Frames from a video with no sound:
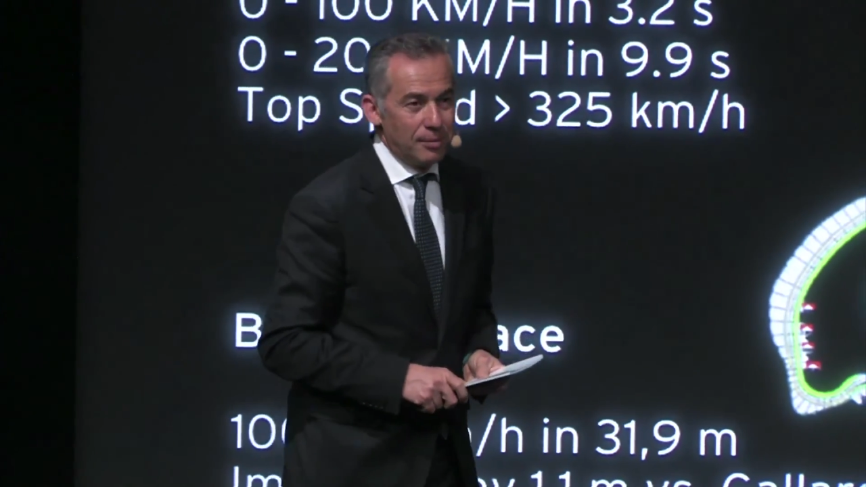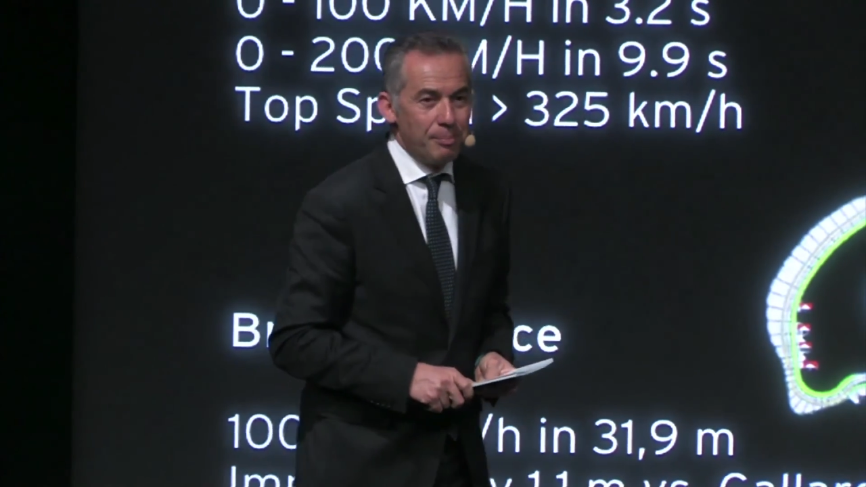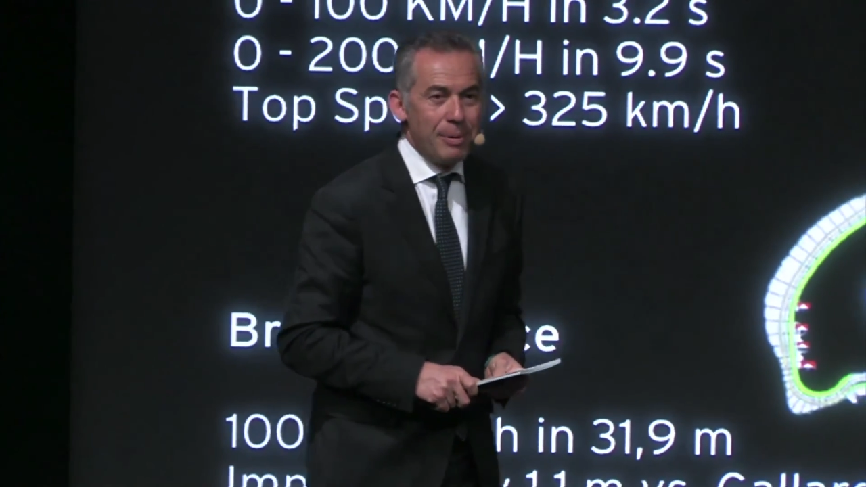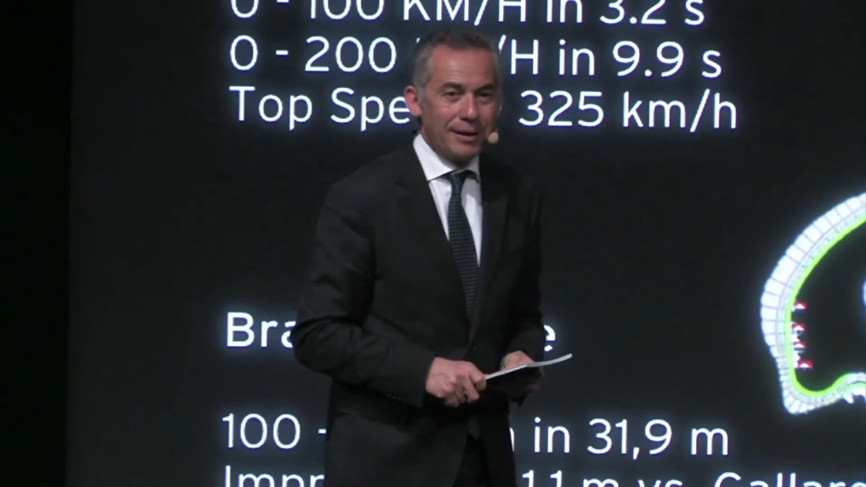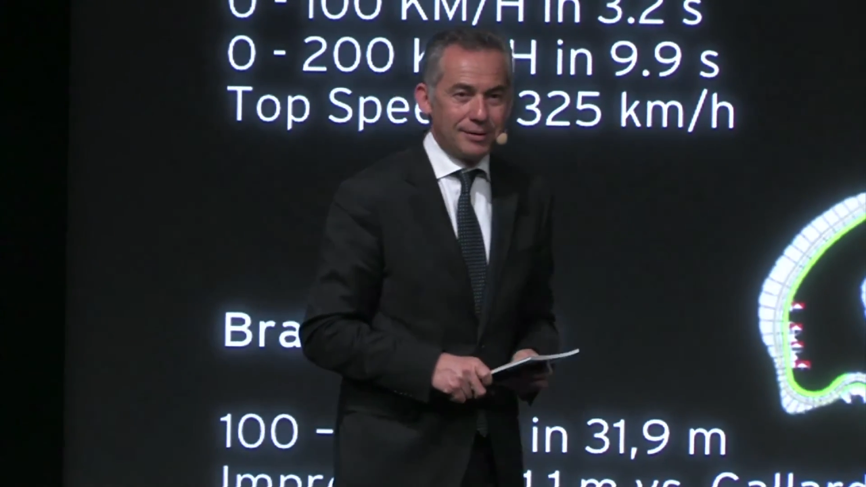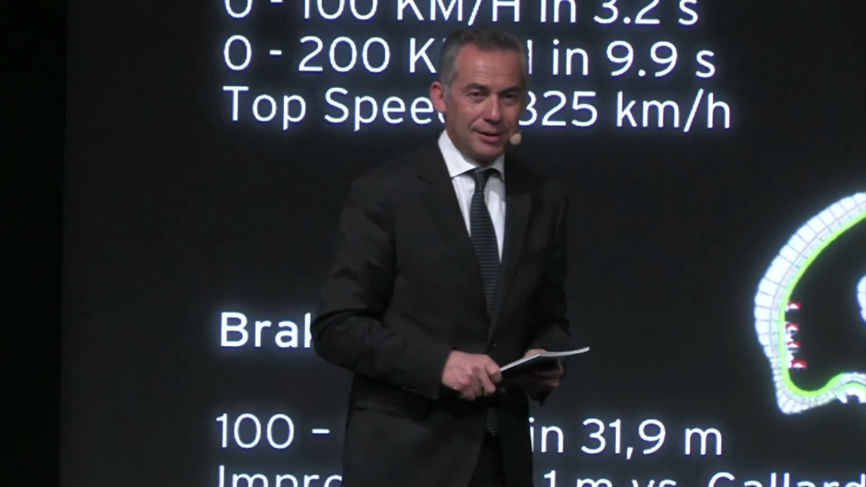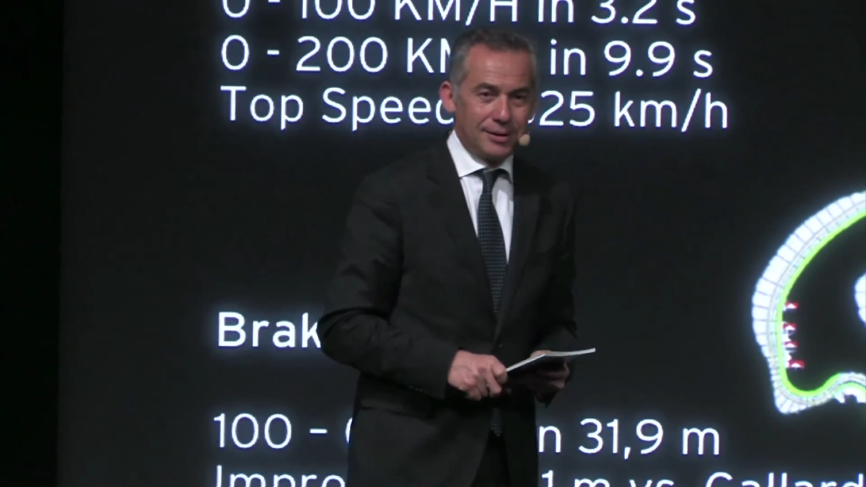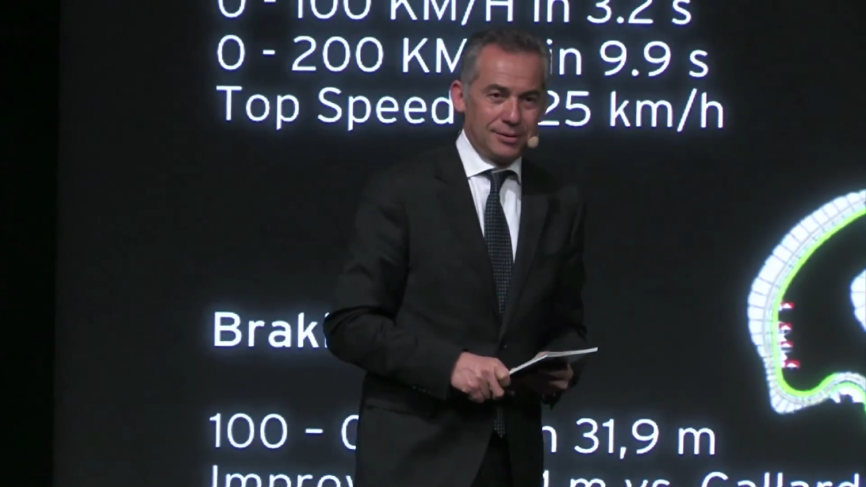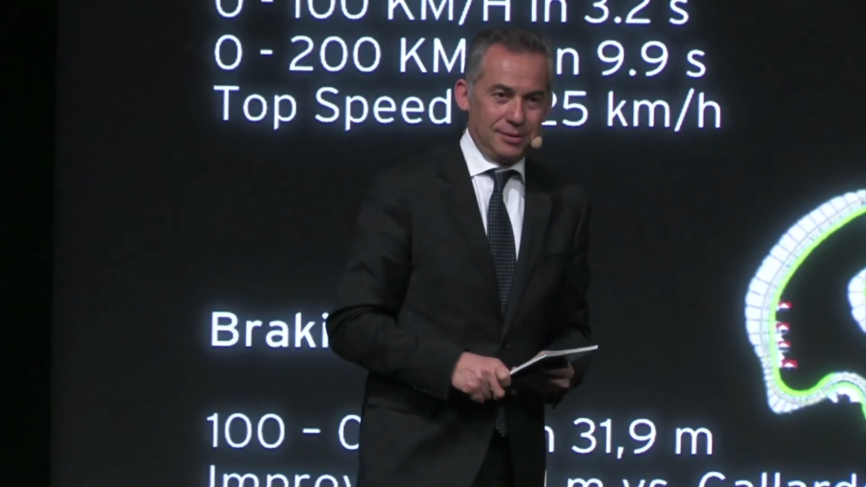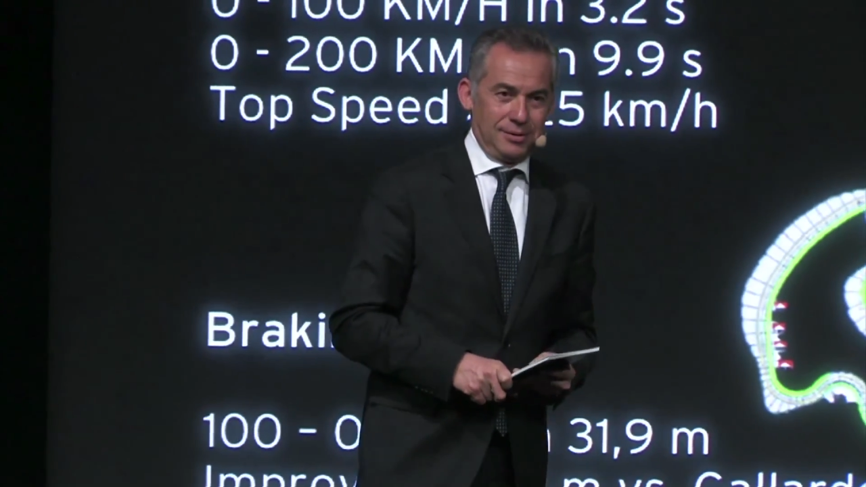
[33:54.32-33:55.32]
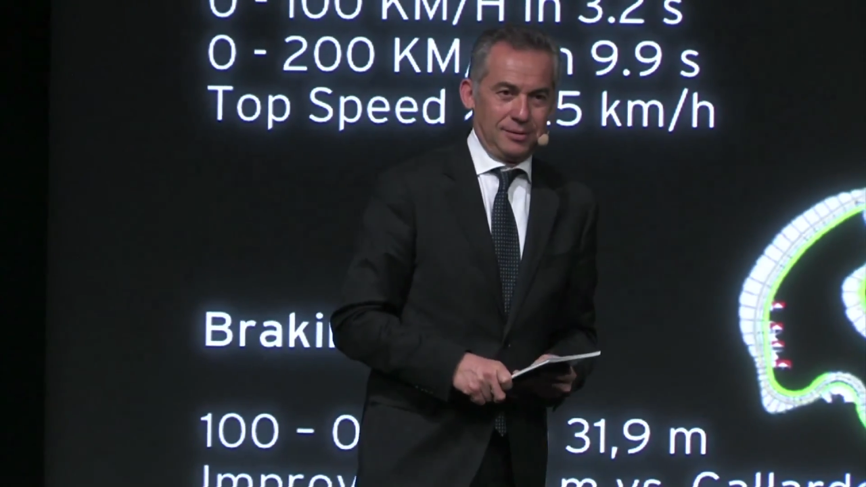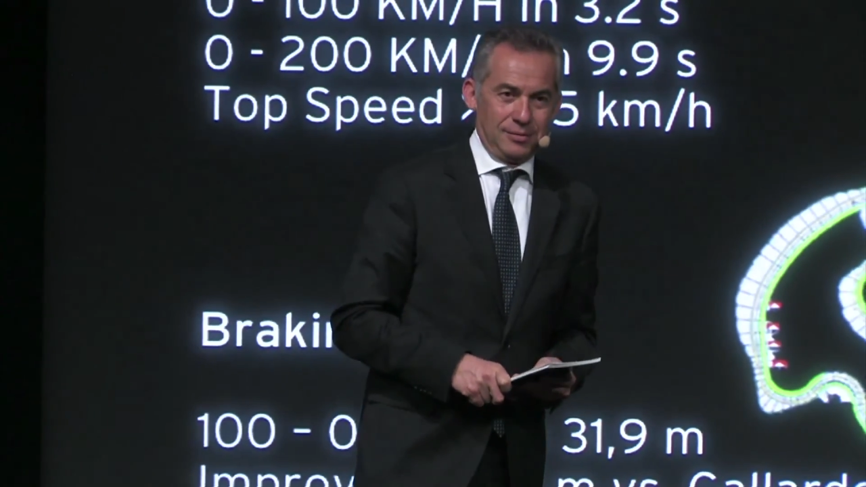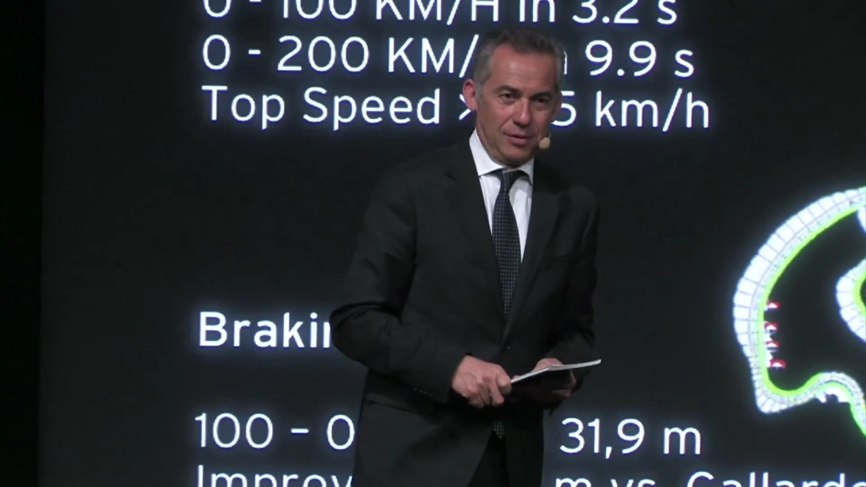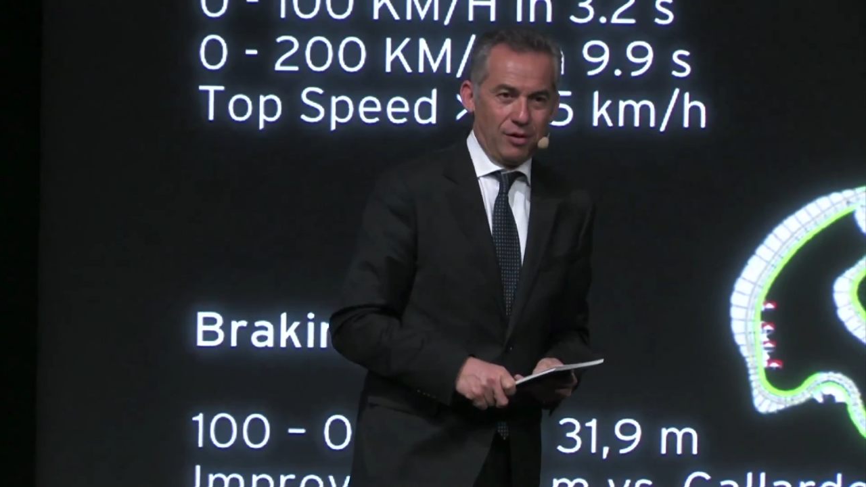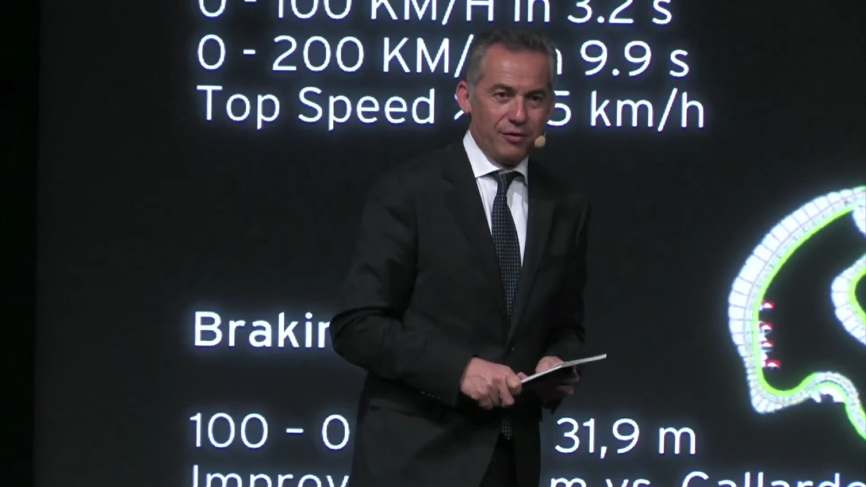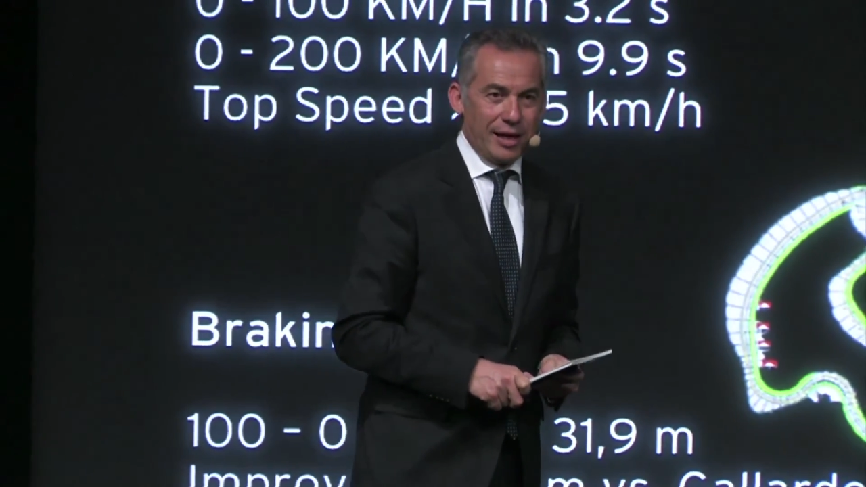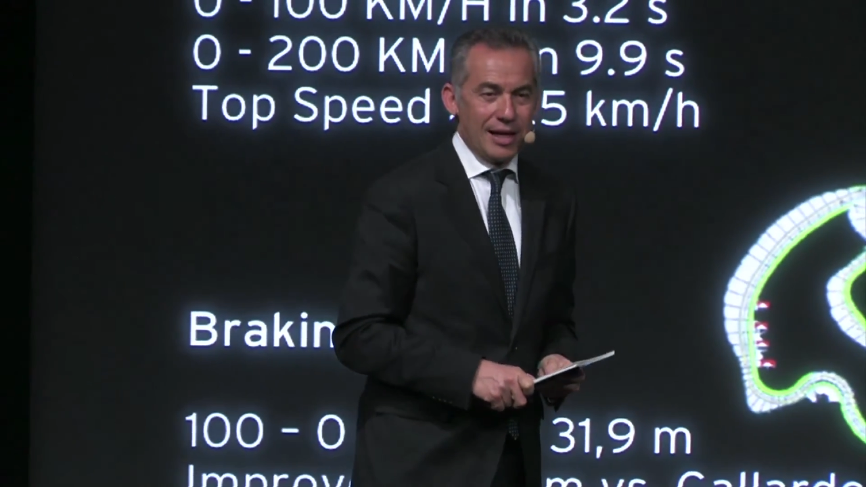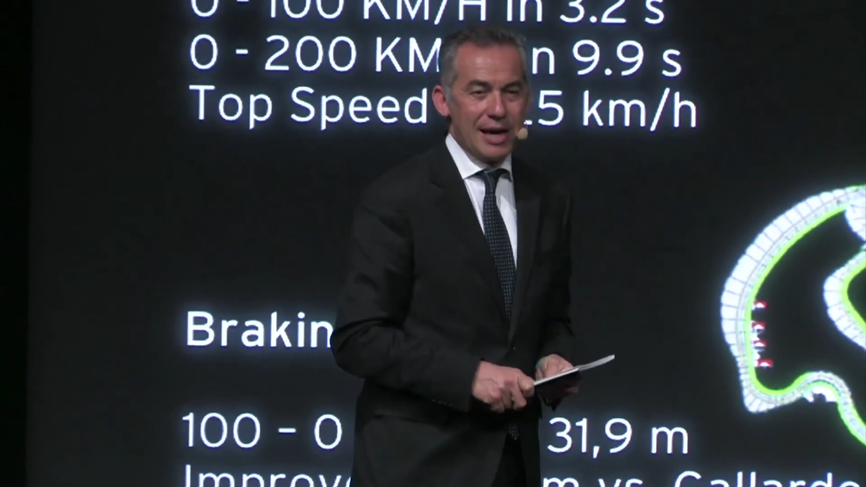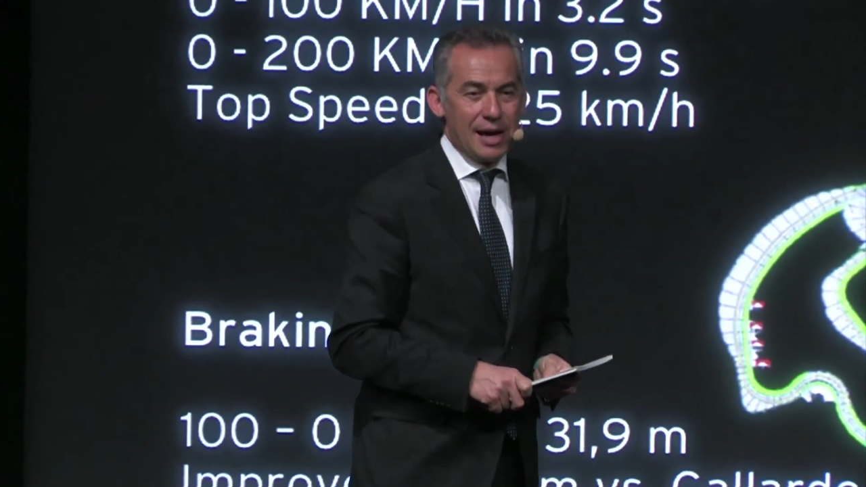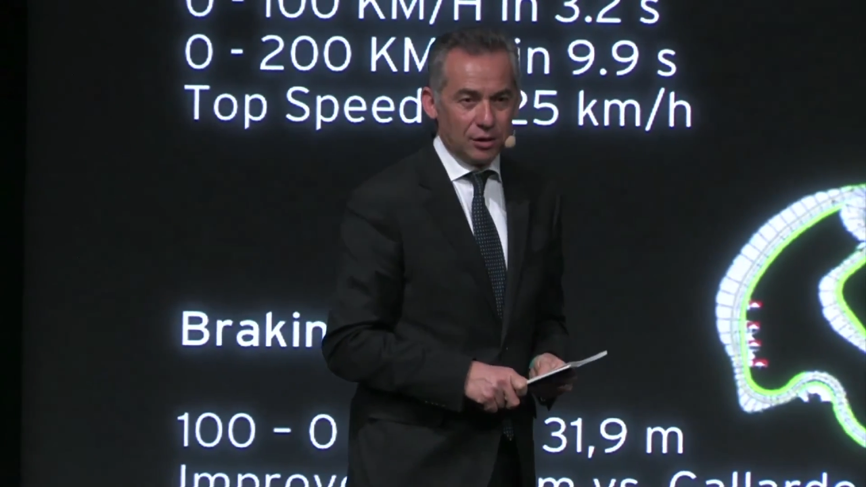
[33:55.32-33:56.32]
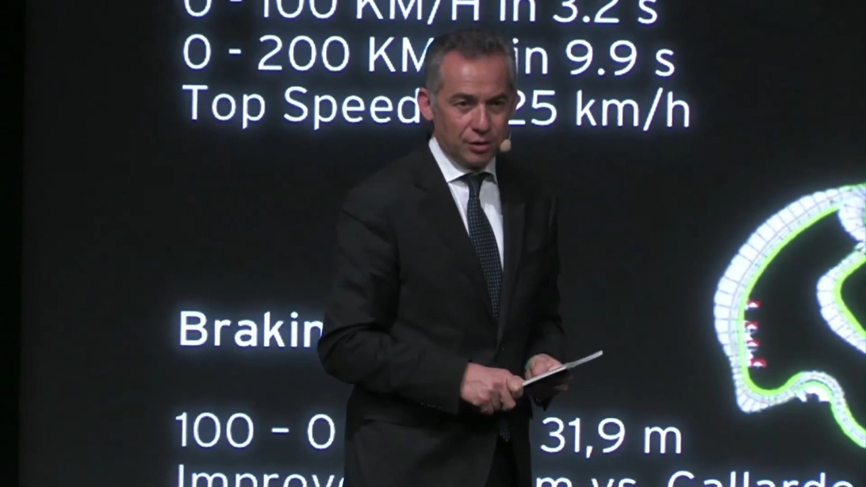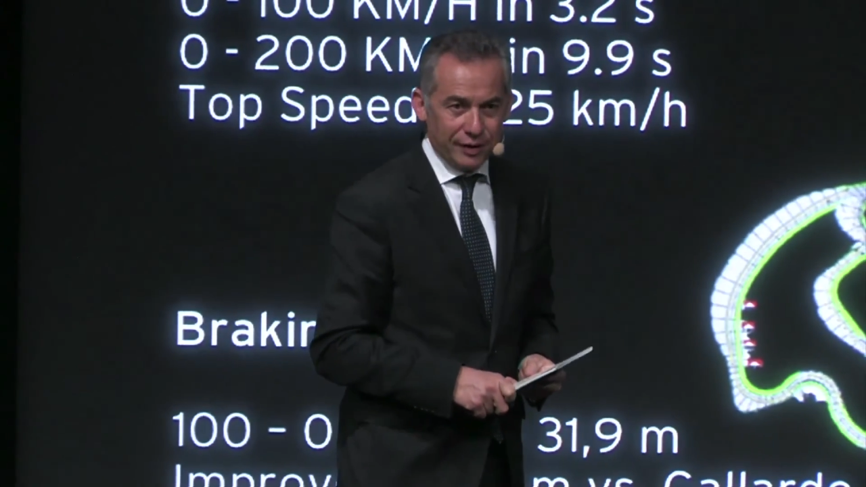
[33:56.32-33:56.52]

better of a Gallardo.